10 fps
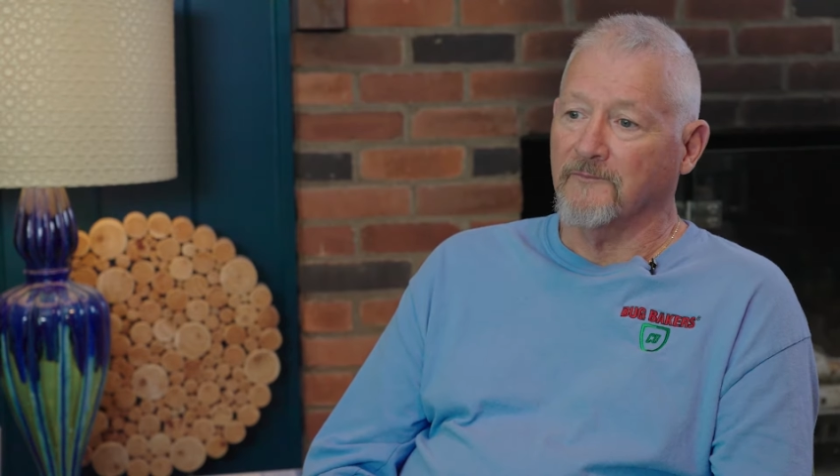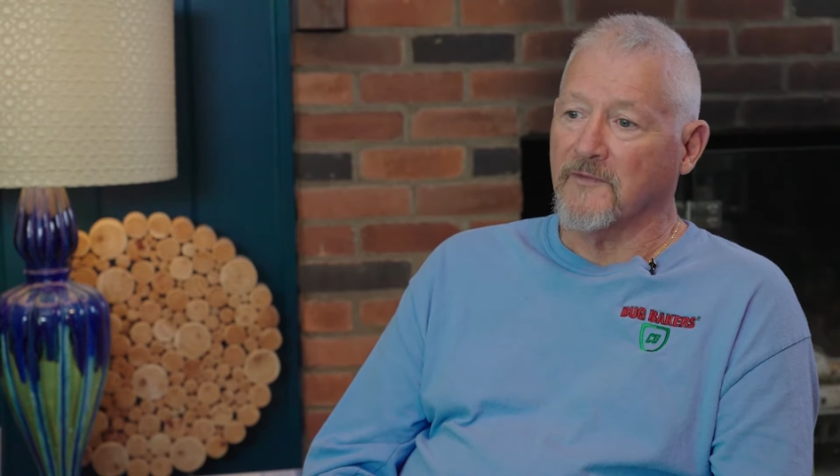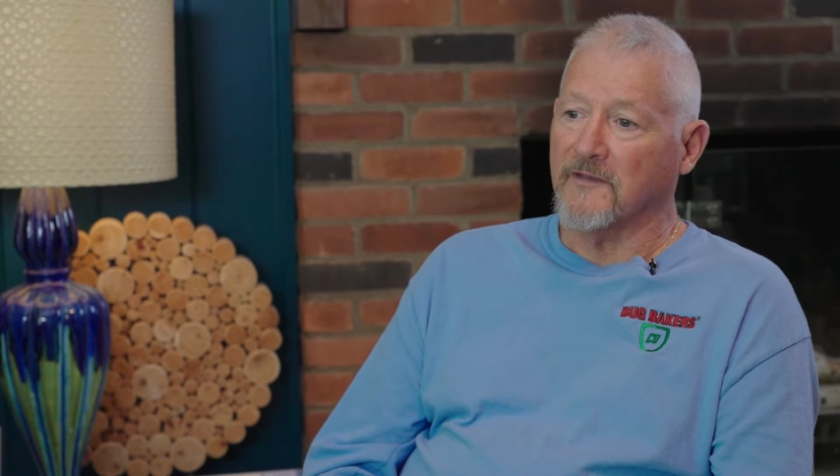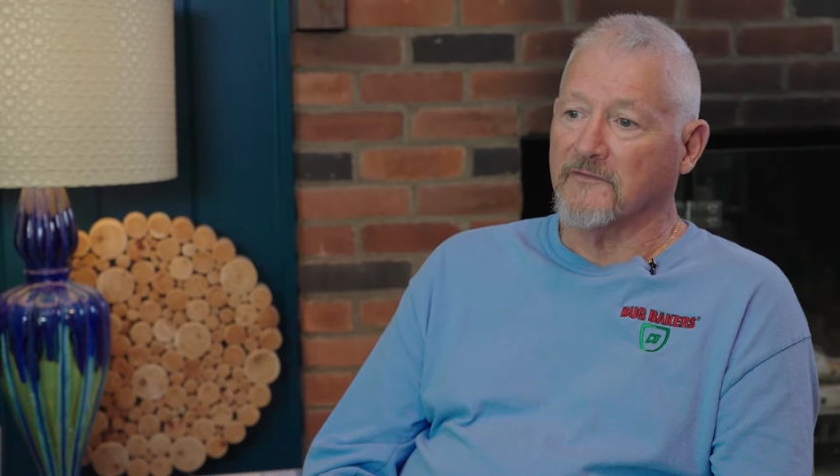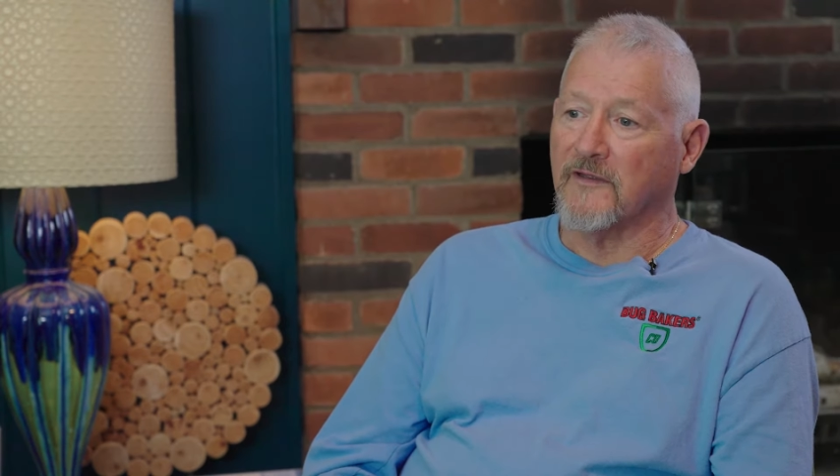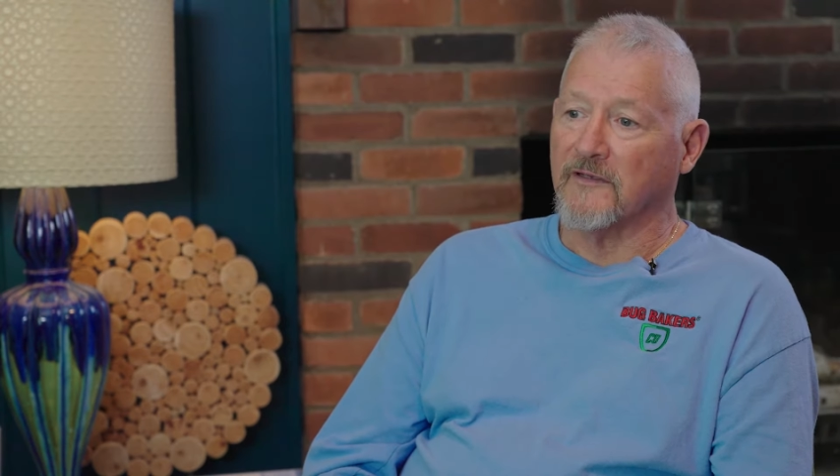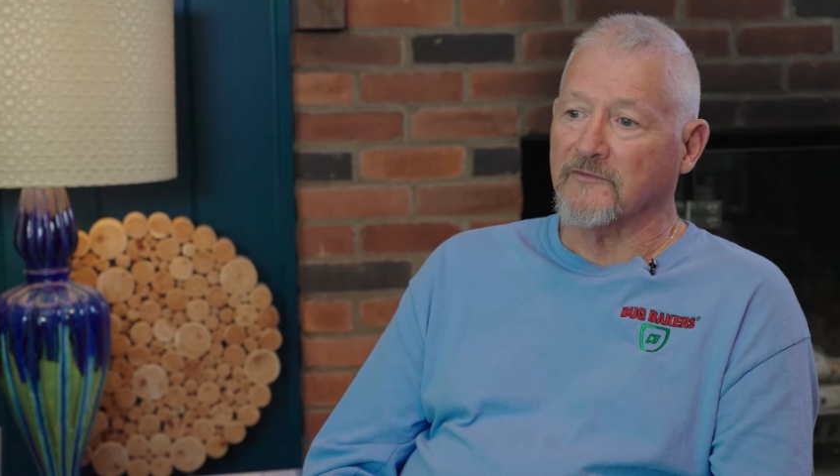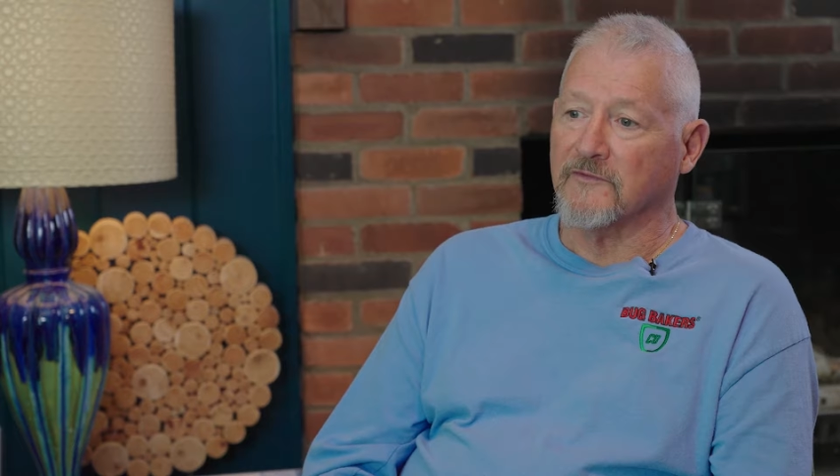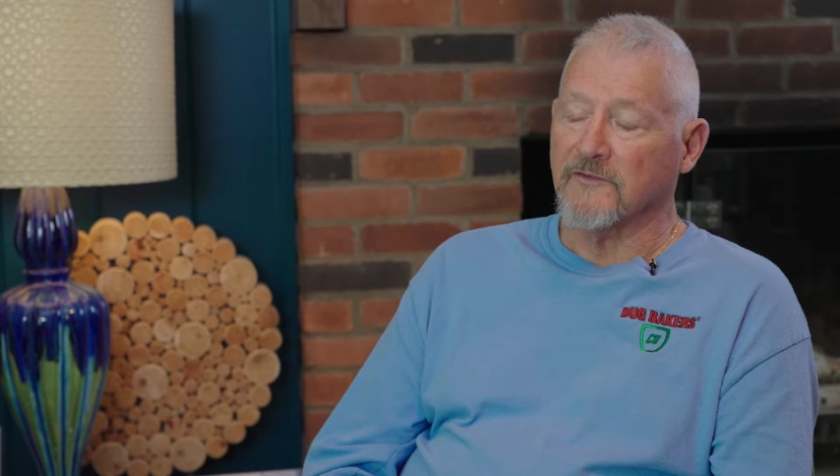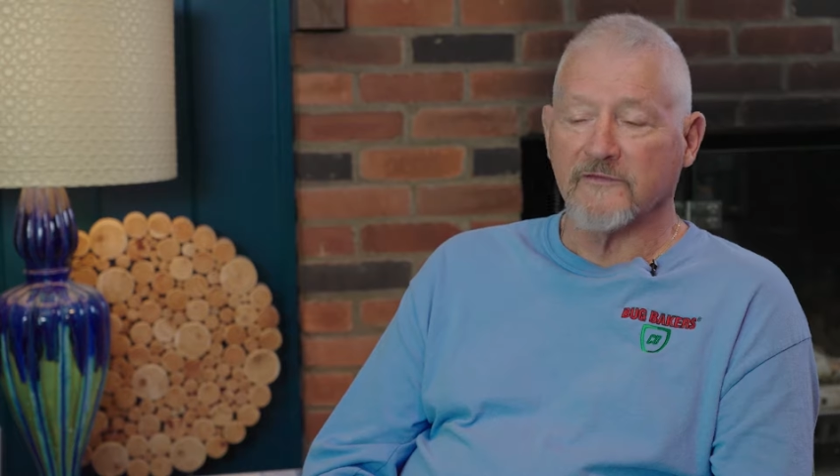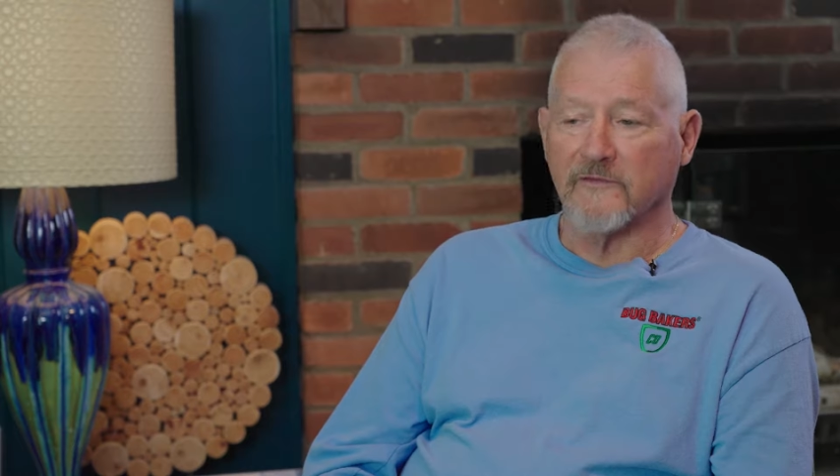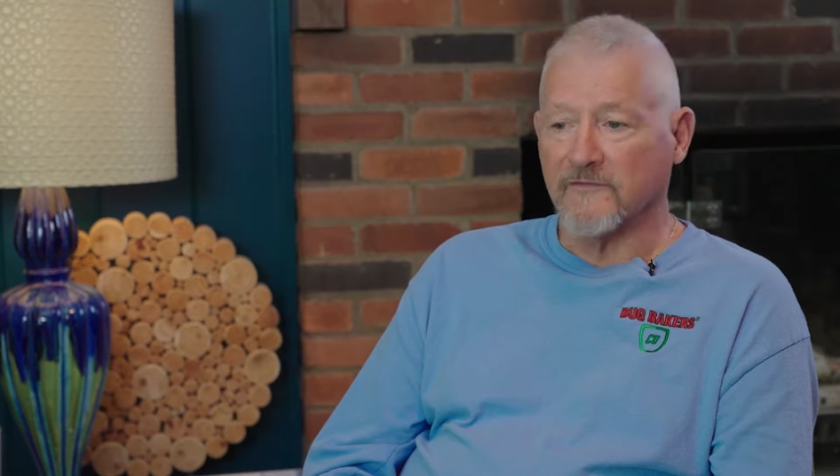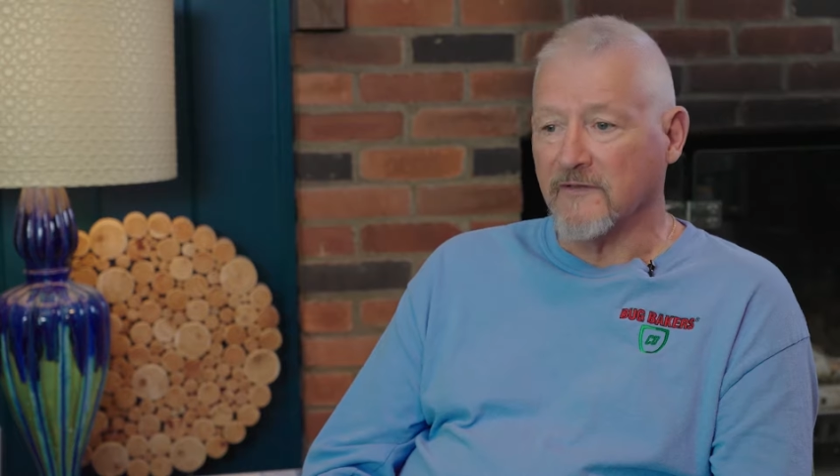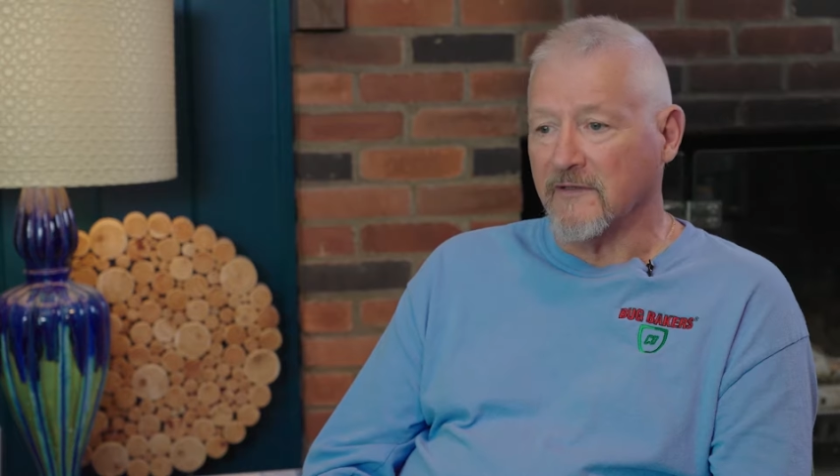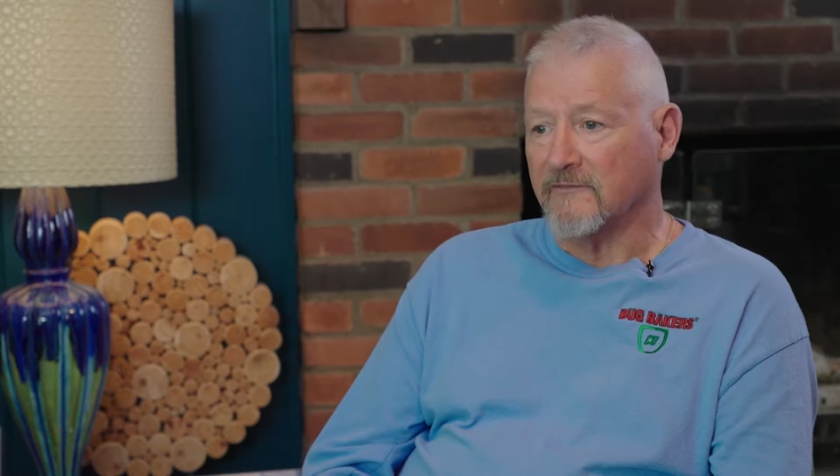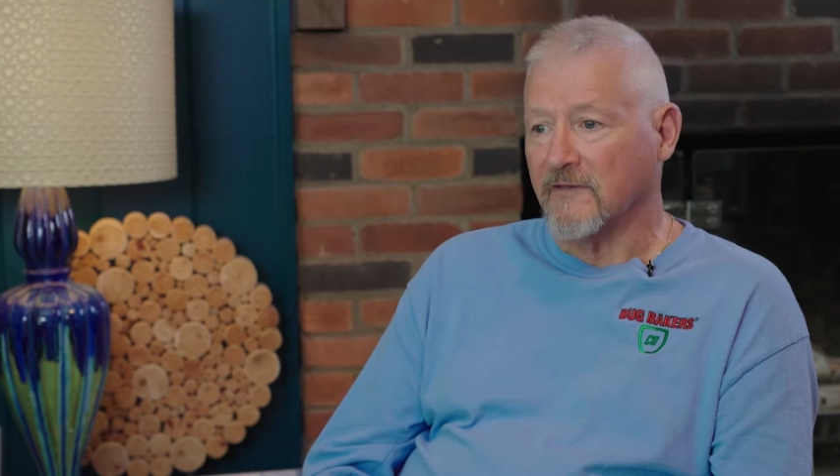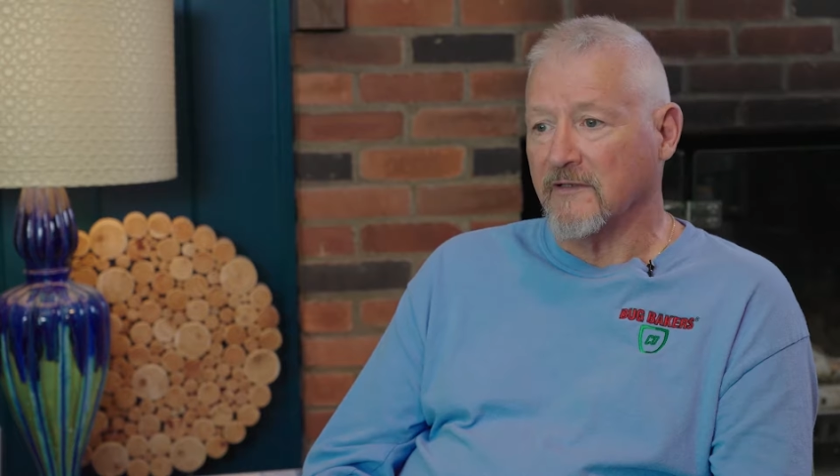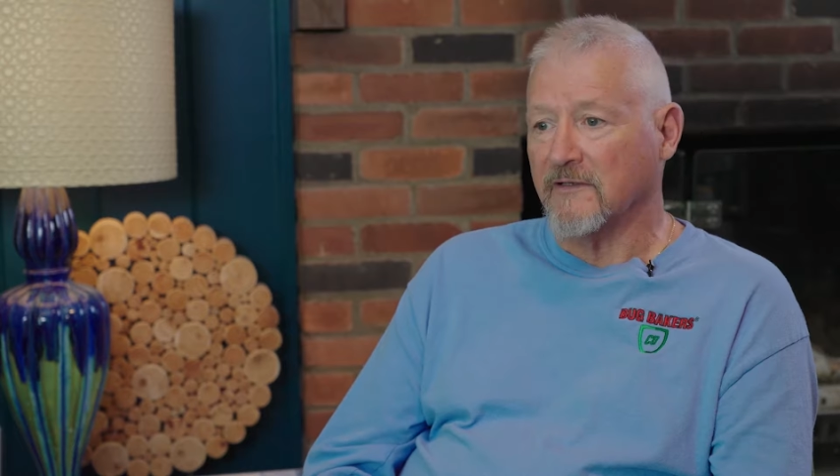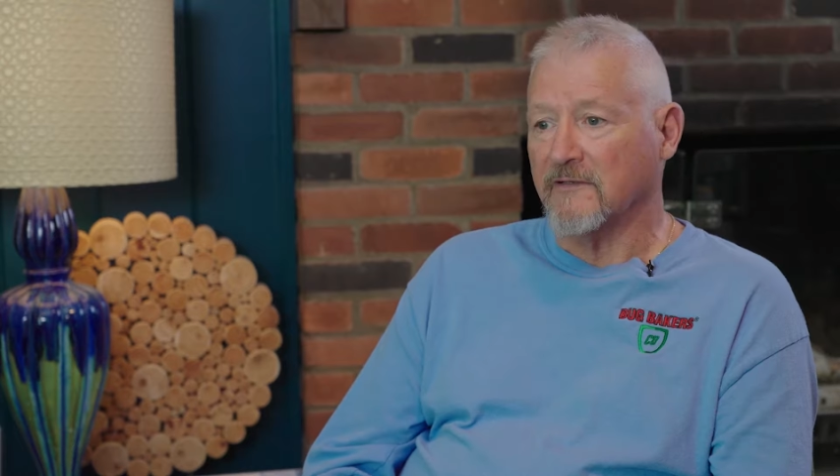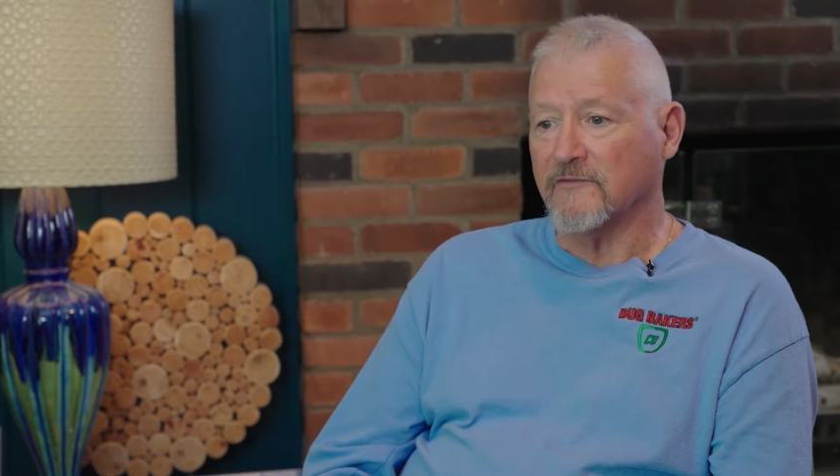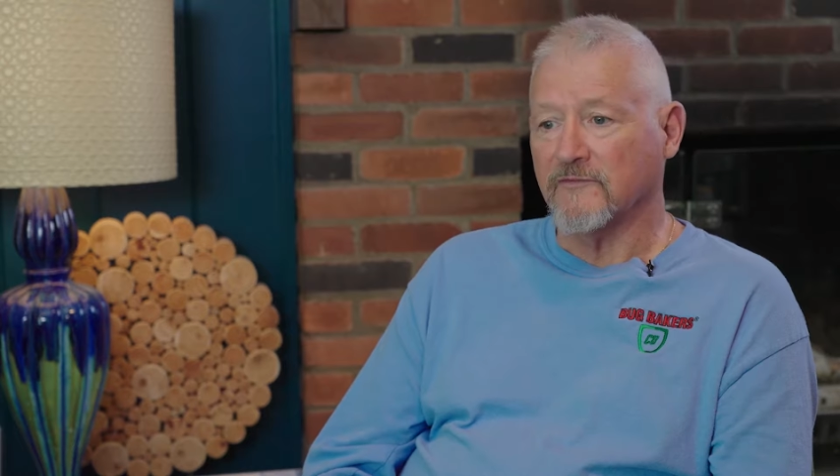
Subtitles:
it's actually so safe that it is